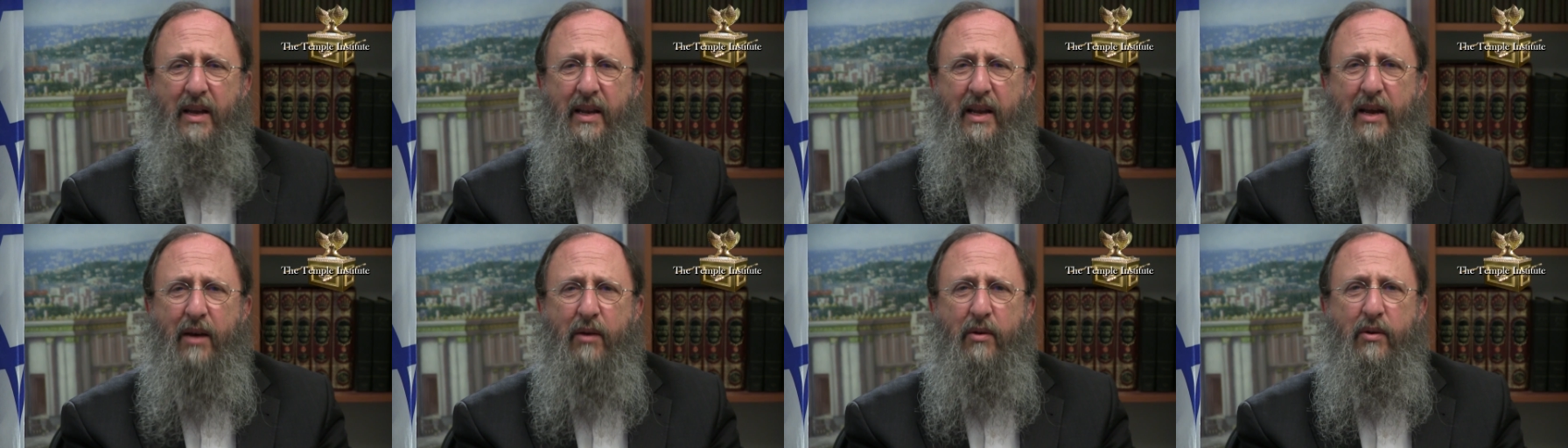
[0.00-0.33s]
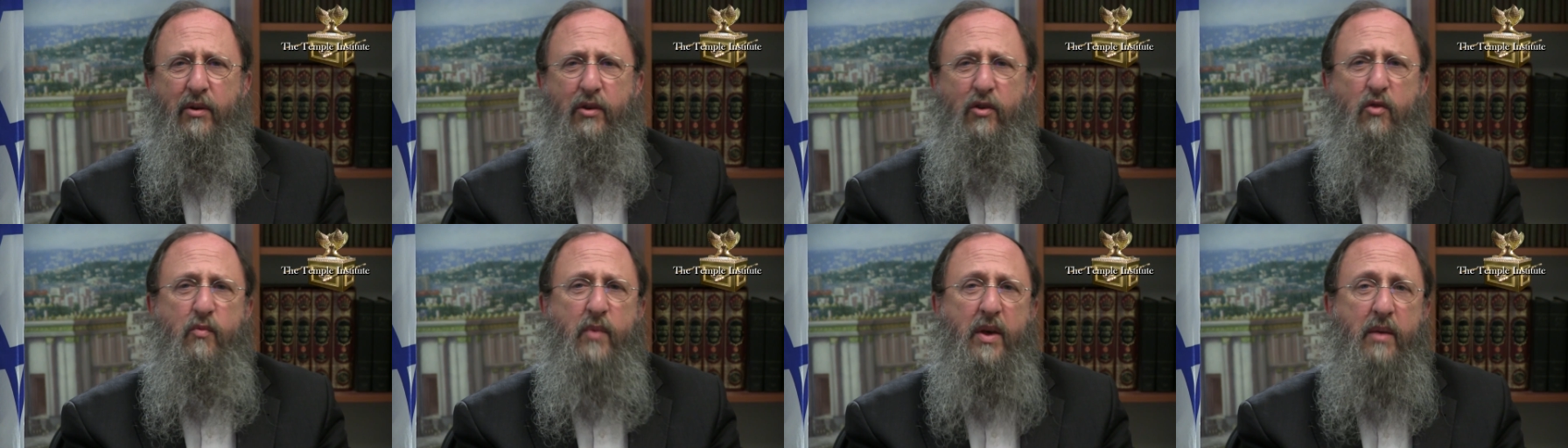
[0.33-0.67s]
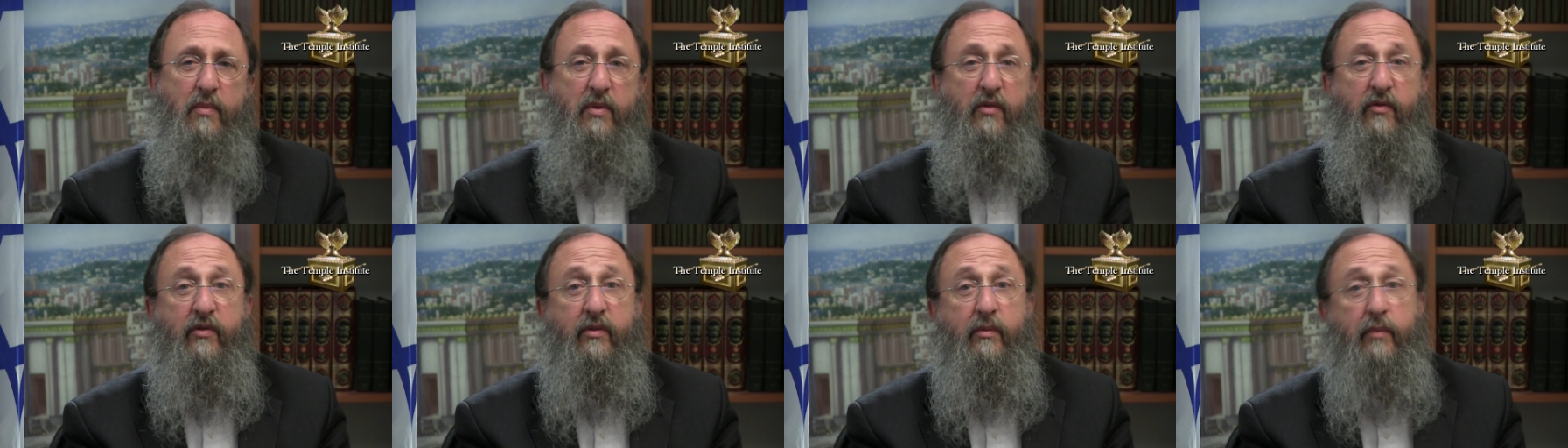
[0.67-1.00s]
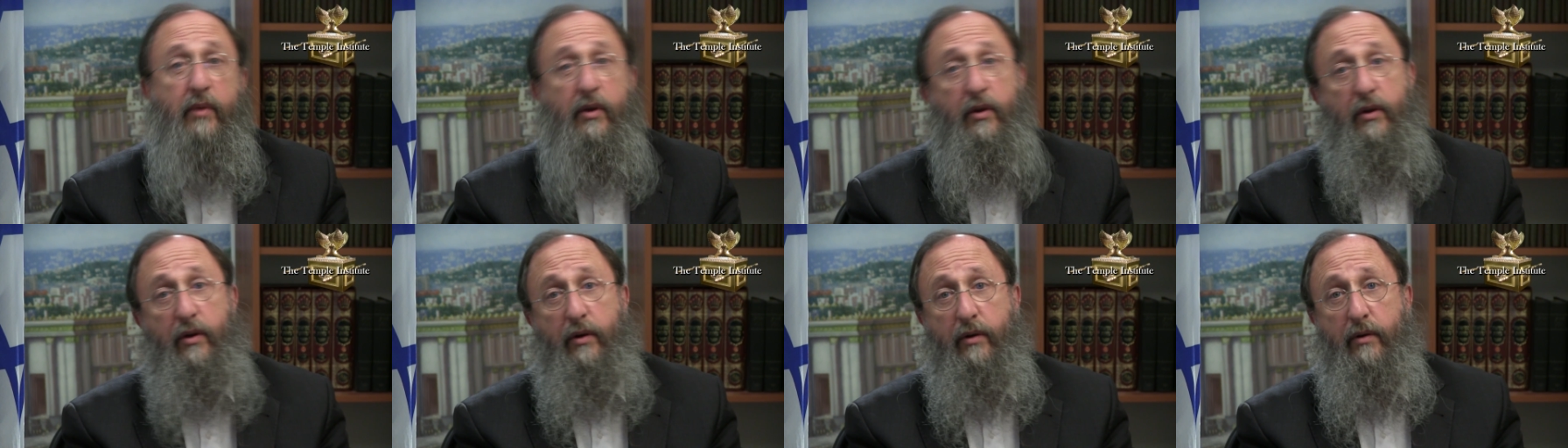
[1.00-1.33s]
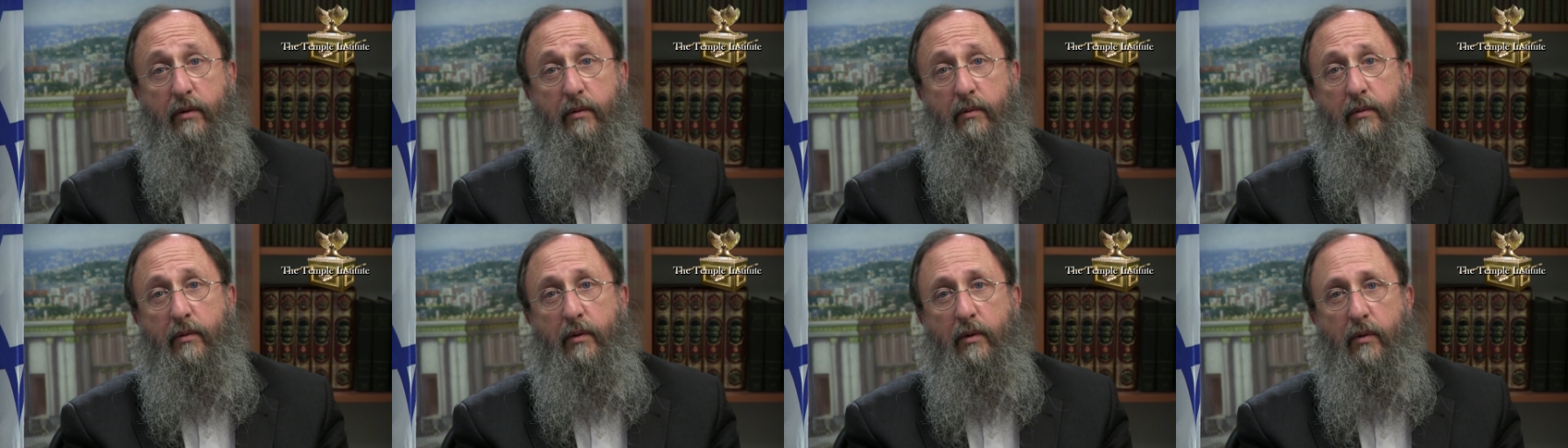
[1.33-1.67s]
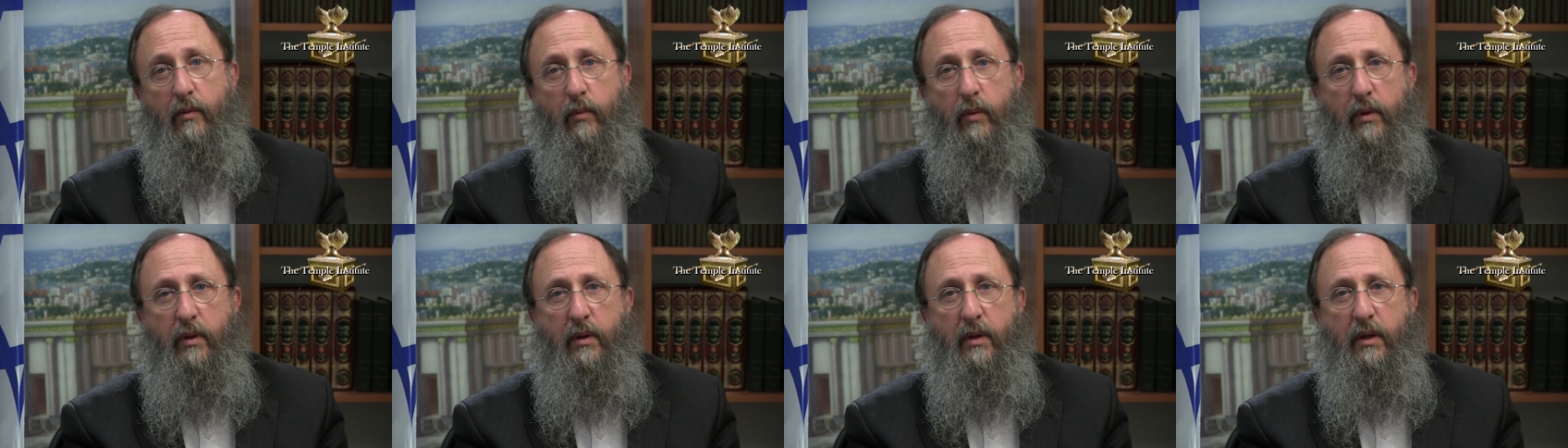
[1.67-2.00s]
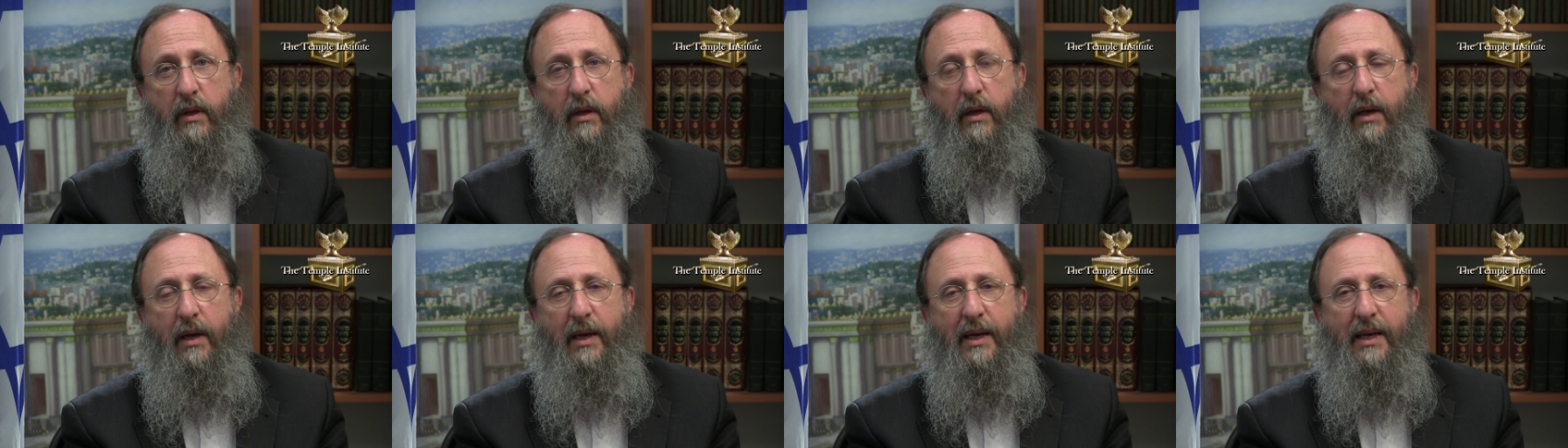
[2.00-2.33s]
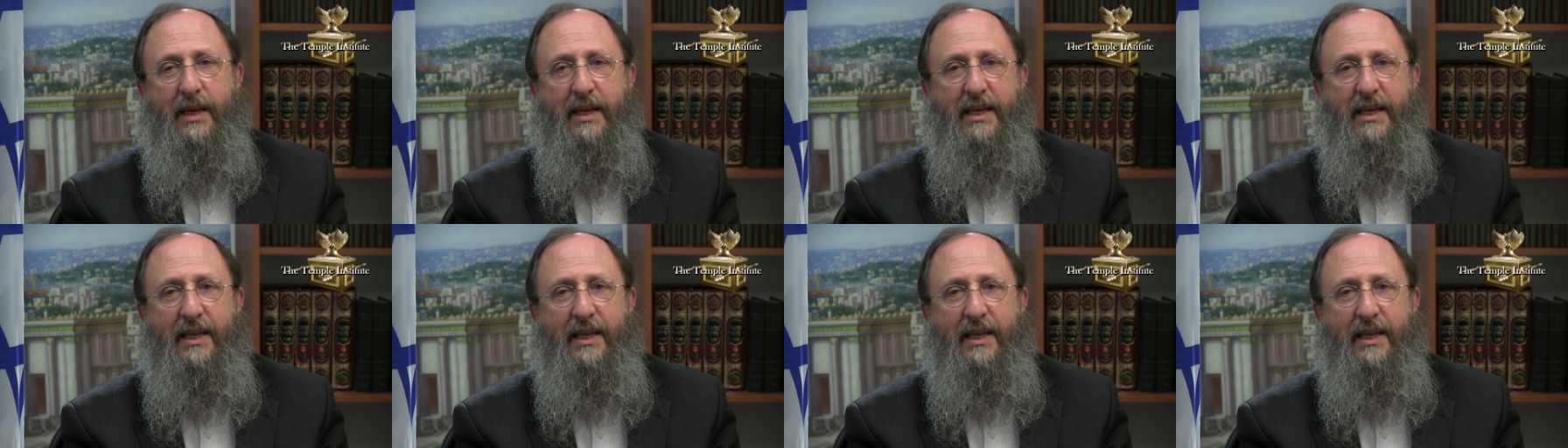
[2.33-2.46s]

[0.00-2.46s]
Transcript: Now, you may be familiar with the